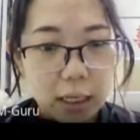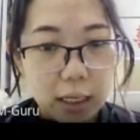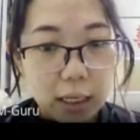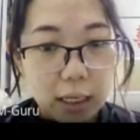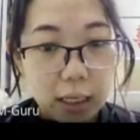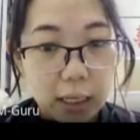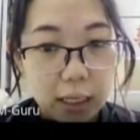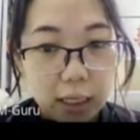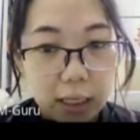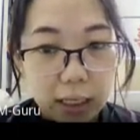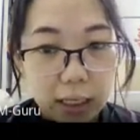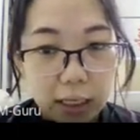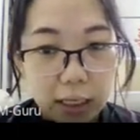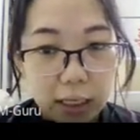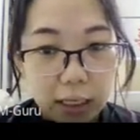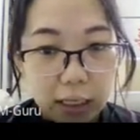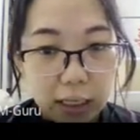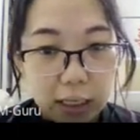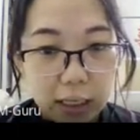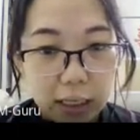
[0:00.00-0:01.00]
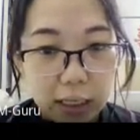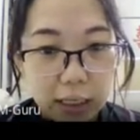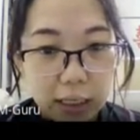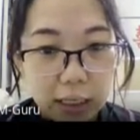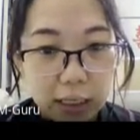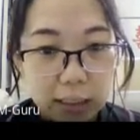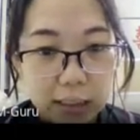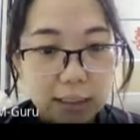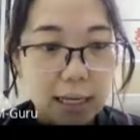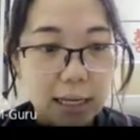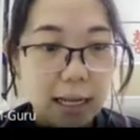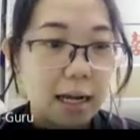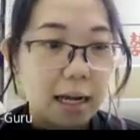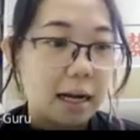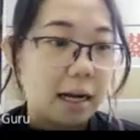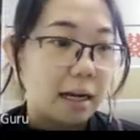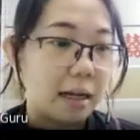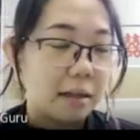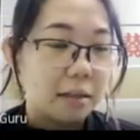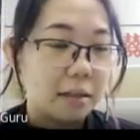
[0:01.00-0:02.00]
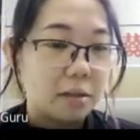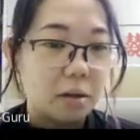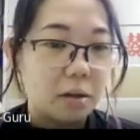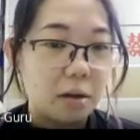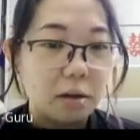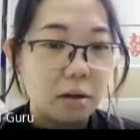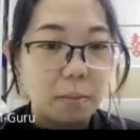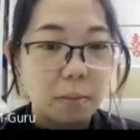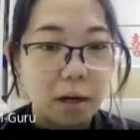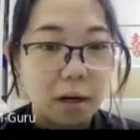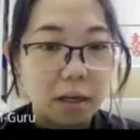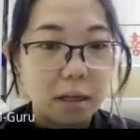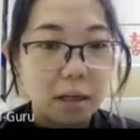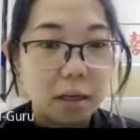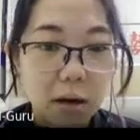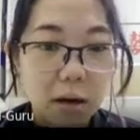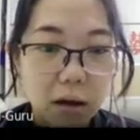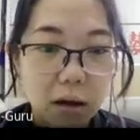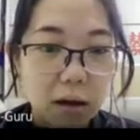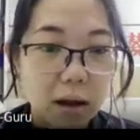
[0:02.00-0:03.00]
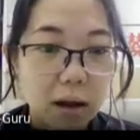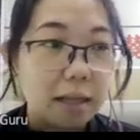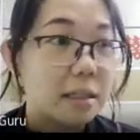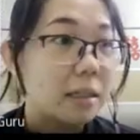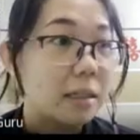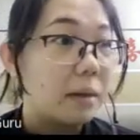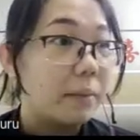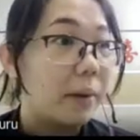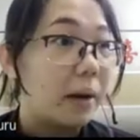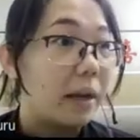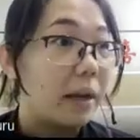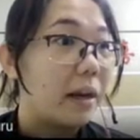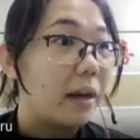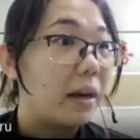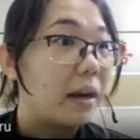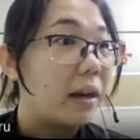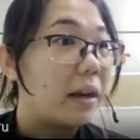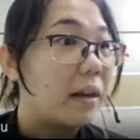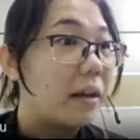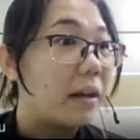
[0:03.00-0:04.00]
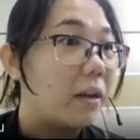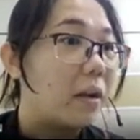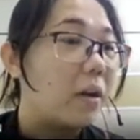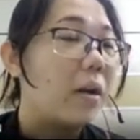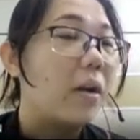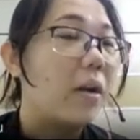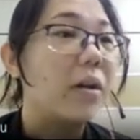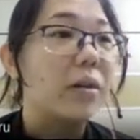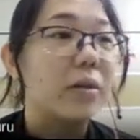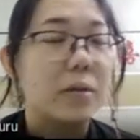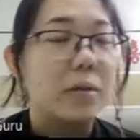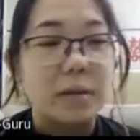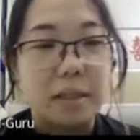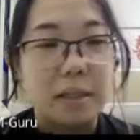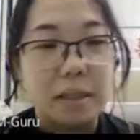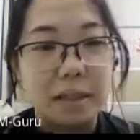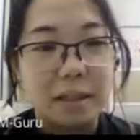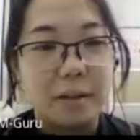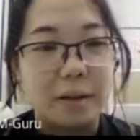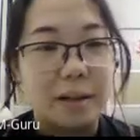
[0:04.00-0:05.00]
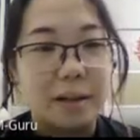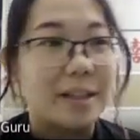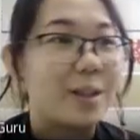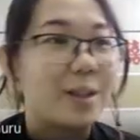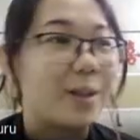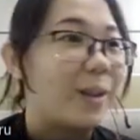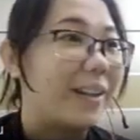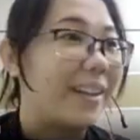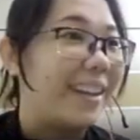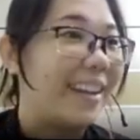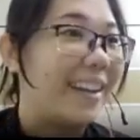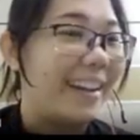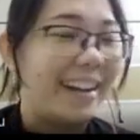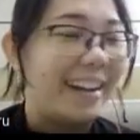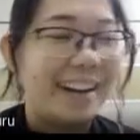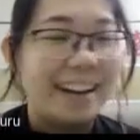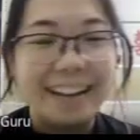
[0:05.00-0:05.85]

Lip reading: Salah. Sorry, Brian. Long answer, but Dongzhen. Okay, sorry, yeah.